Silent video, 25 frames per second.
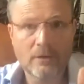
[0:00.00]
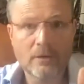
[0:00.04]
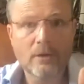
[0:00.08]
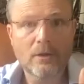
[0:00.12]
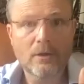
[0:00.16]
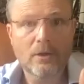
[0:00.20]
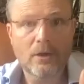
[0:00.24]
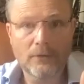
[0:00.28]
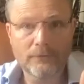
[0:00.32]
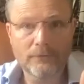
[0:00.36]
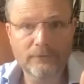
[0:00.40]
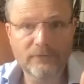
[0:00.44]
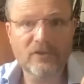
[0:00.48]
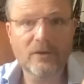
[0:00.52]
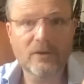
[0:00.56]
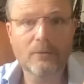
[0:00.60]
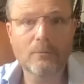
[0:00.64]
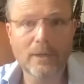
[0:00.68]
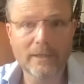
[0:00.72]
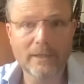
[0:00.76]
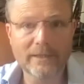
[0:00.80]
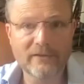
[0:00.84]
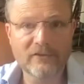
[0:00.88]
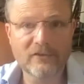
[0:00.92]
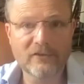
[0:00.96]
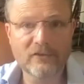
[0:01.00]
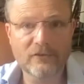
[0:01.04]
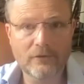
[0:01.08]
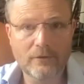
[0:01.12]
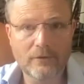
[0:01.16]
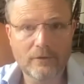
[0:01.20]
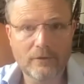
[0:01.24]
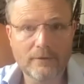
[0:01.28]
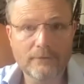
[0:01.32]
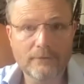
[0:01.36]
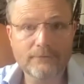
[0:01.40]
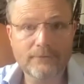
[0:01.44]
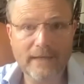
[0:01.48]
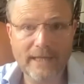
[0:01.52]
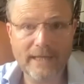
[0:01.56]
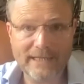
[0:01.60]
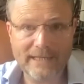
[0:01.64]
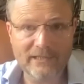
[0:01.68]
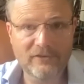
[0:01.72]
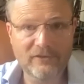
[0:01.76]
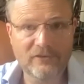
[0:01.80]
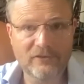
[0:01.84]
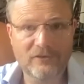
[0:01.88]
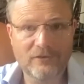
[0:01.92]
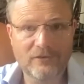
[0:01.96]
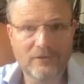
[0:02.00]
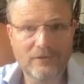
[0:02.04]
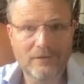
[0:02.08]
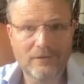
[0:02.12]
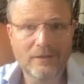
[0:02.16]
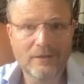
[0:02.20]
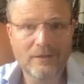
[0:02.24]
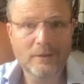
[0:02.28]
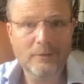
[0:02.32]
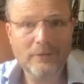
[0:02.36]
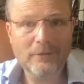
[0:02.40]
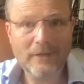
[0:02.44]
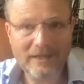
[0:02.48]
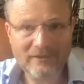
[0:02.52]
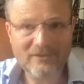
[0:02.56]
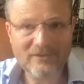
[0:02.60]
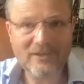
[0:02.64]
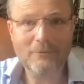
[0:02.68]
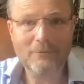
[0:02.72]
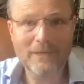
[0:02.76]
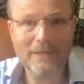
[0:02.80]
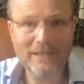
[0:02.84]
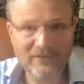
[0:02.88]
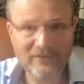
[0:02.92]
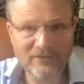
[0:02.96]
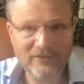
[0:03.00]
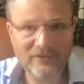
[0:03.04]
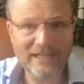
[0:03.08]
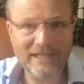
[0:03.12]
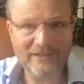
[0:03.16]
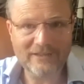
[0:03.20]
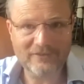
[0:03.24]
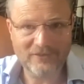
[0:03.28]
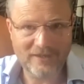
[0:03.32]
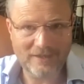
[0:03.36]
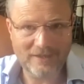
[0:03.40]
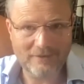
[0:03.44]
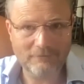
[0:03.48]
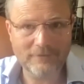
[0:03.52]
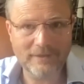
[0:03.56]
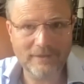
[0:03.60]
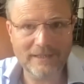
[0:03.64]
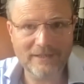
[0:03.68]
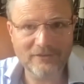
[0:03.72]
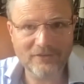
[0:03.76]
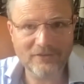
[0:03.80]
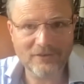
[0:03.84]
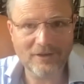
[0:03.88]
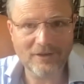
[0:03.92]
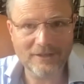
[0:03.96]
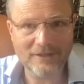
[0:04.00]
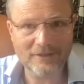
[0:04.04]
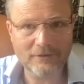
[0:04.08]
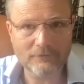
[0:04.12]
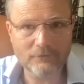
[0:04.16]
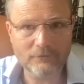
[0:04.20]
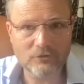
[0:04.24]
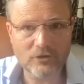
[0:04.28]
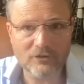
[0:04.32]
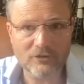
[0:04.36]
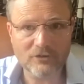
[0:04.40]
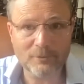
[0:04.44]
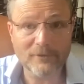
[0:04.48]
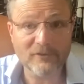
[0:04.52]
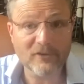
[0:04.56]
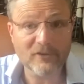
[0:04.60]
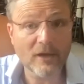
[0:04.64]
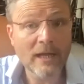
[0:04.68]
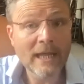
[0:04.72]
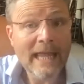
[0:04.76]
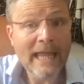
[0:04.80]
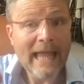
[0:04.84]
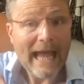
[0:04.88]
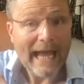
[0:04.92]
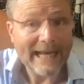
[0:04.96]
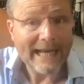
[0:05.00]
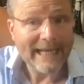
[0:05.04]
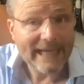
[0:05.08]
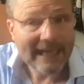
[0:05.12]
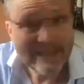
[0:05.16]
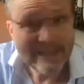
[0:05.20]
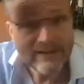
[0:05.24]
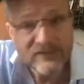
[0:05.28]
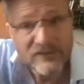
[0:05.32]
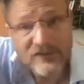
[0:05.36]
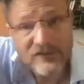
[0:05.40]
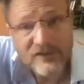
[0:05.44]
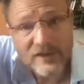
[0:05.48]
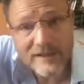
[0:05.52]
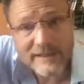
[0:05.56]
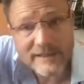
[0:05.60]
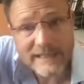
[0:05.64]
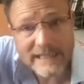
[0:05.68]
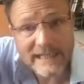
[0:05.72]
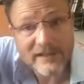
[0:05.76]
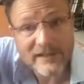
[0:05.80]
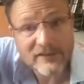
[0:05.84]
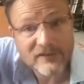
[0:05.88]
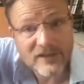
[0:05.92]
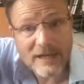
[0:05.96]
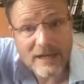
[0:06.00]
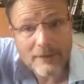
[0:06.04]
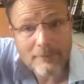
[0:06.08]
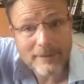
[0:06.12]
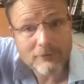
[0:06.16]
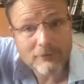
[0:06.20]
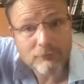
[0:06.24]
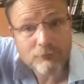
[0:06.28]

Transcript: of someone's face. That's how instinctive these kind of judgments are. Uh, and his study has now been